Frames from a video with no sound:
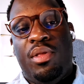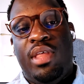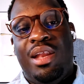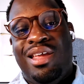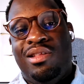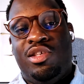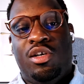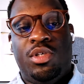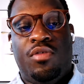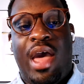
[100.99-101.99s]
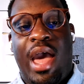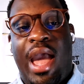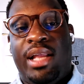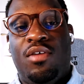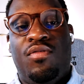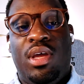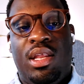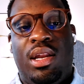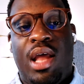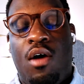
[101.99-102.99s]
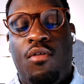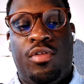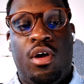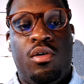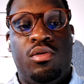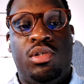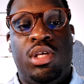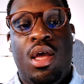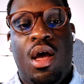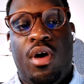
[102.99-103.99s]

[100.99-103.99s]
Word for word: But then in terms of active in and out flows,